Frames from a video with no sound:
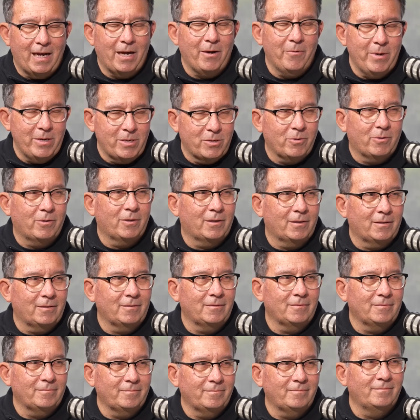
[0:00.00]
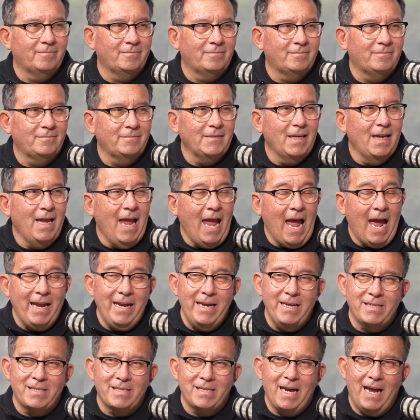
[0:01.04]
Blimey, he is
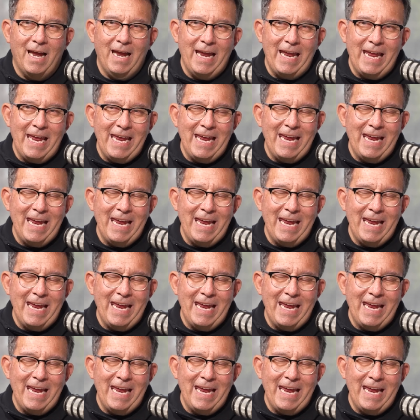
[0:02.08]
slung in.